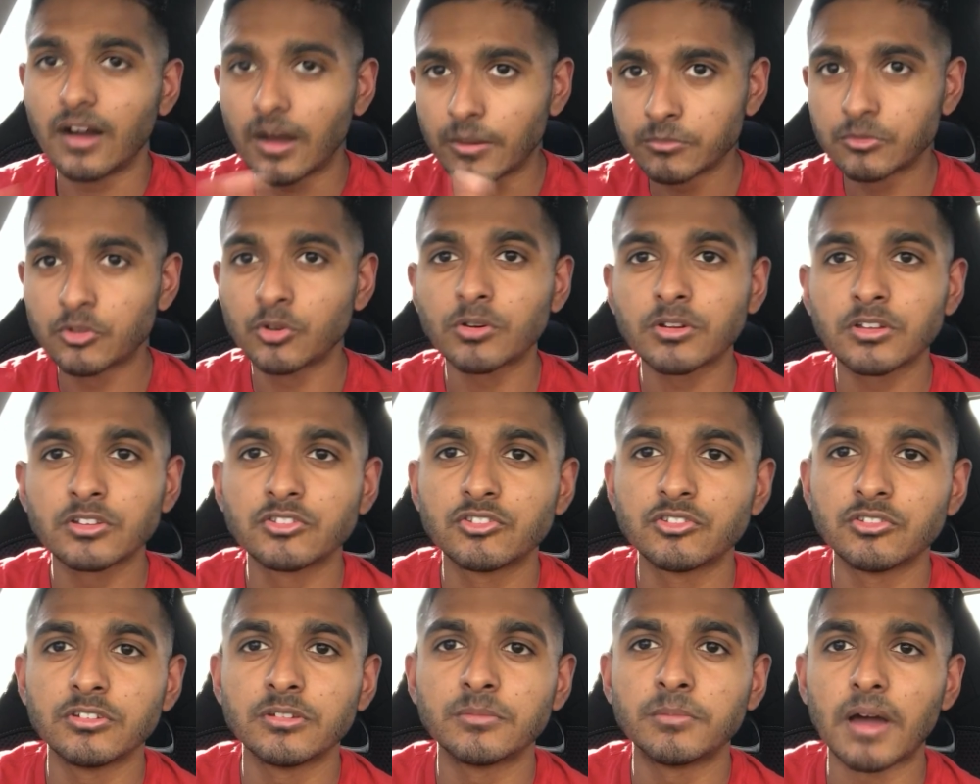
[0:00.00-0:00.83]
I'm talking
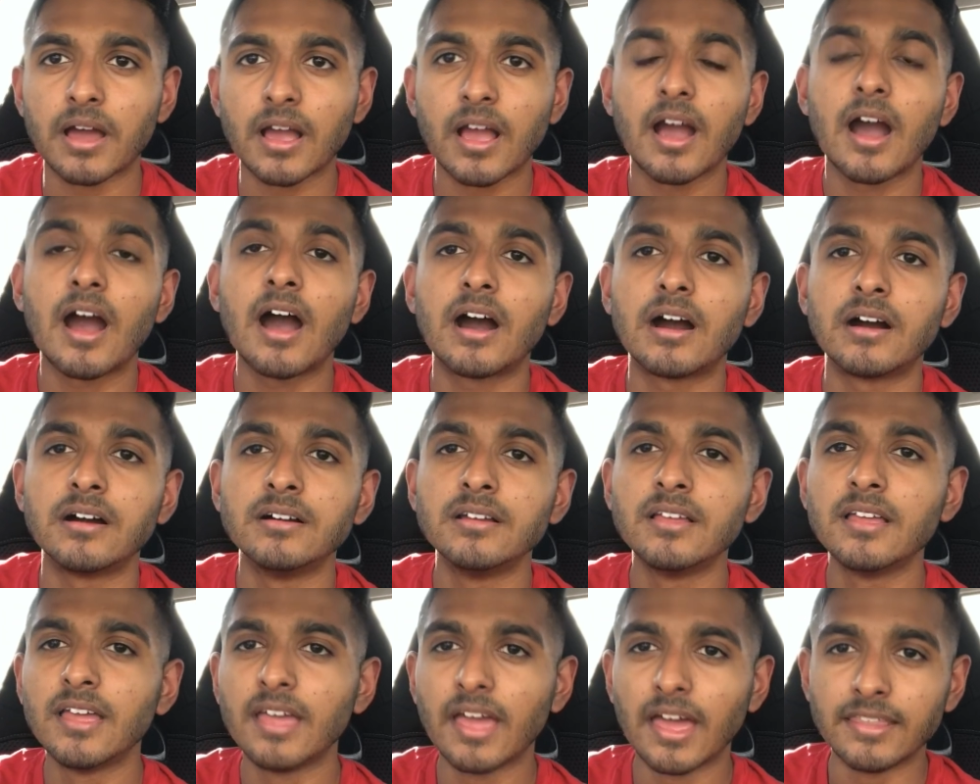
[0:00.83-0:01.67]
to you in my car,
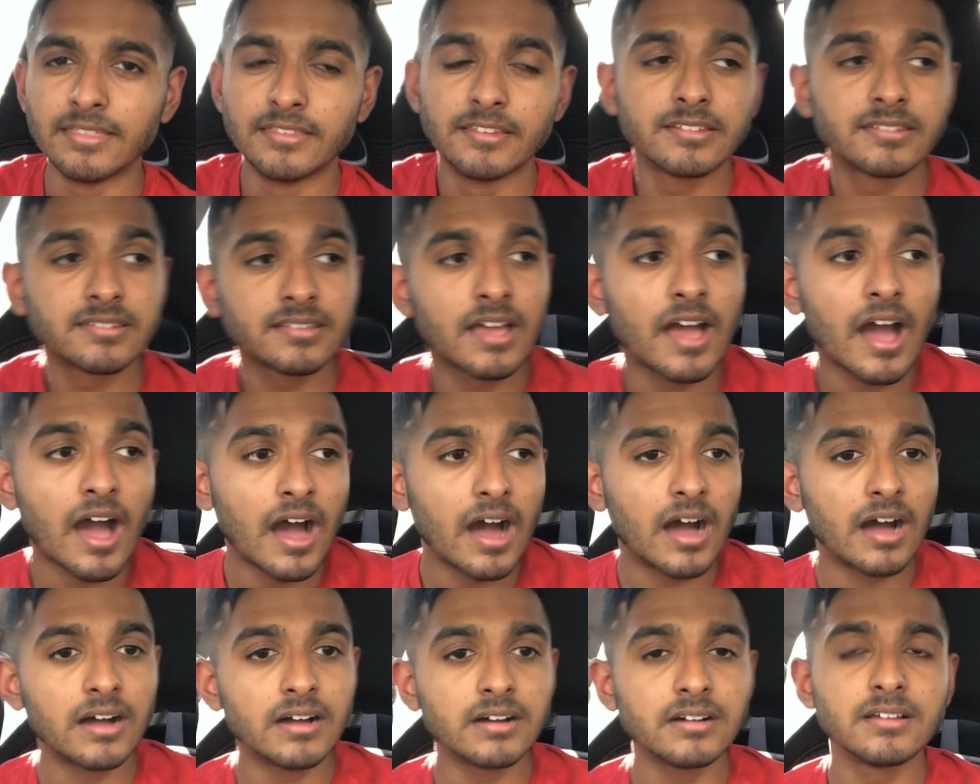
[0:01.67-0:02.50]
and this
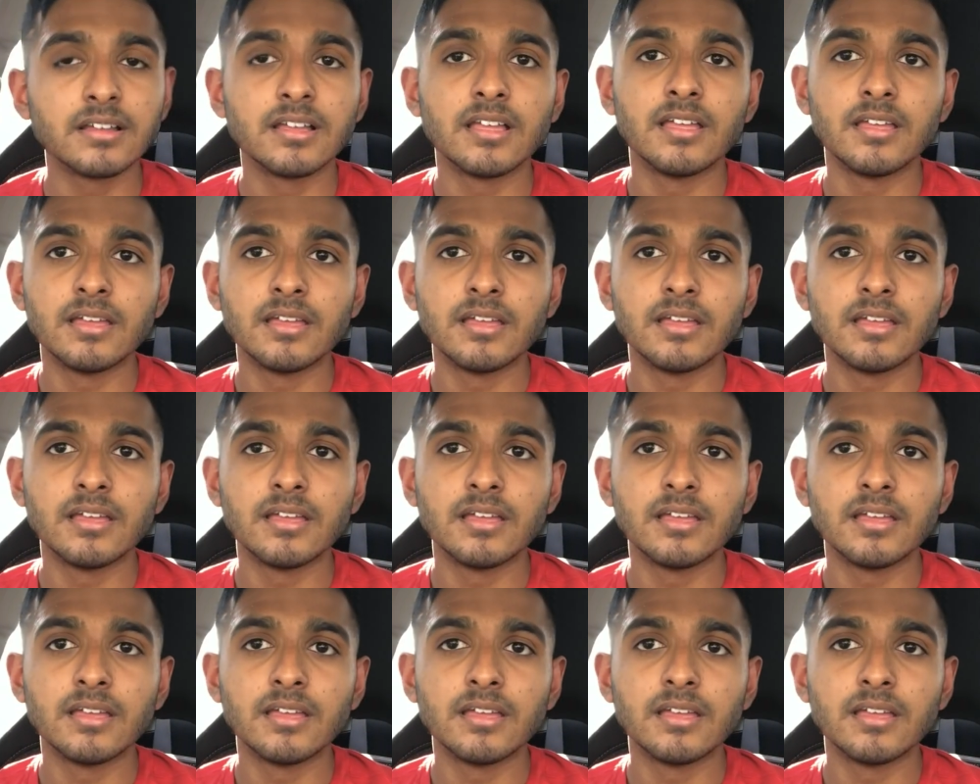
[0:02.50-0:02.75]
car,